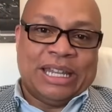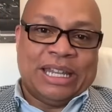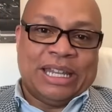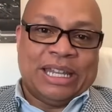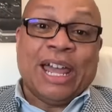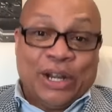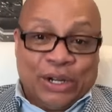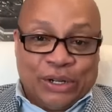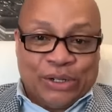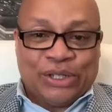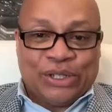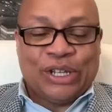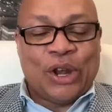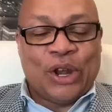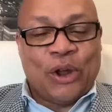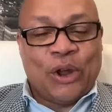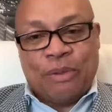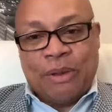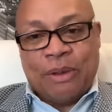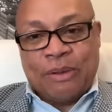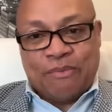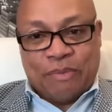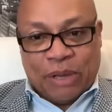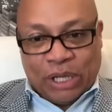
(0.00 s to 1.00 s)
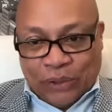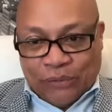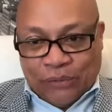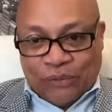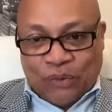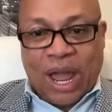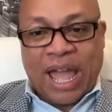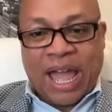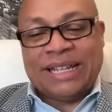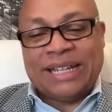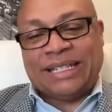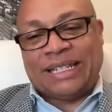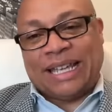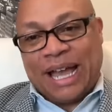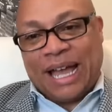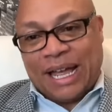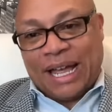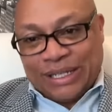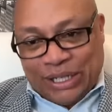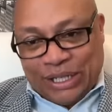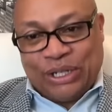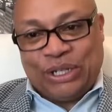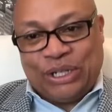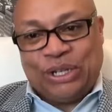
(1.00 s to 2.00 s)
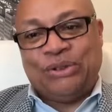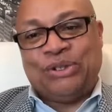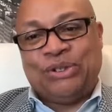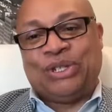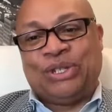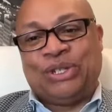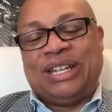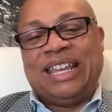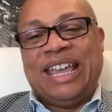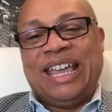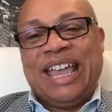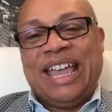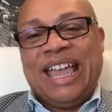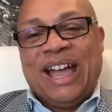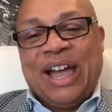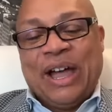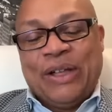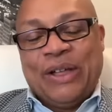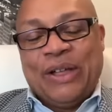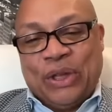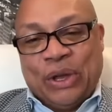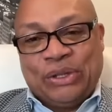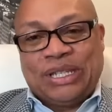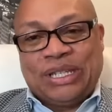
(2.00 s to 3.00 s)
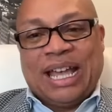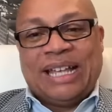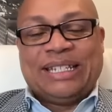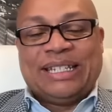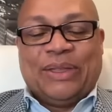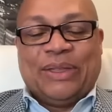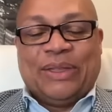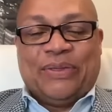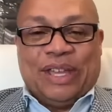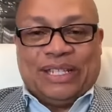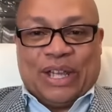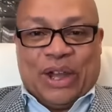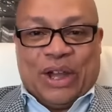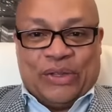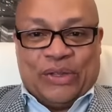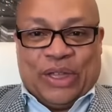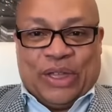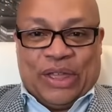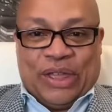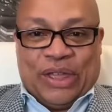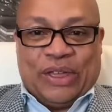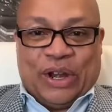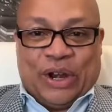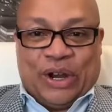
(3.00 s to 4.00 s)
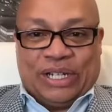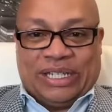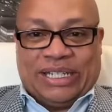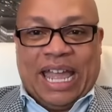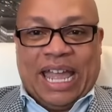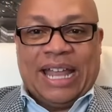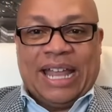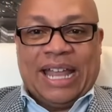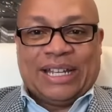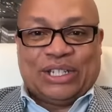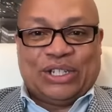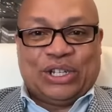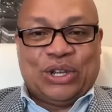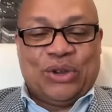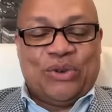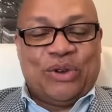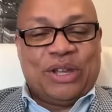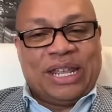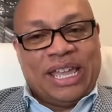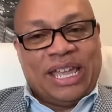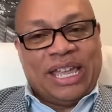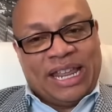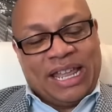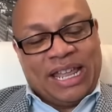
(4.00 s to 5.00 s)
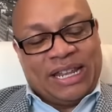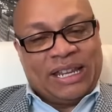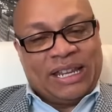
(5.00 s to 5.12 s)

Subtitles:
letters, you know, Bill of Rights, Constitution, and those kinds of things that are attached to it.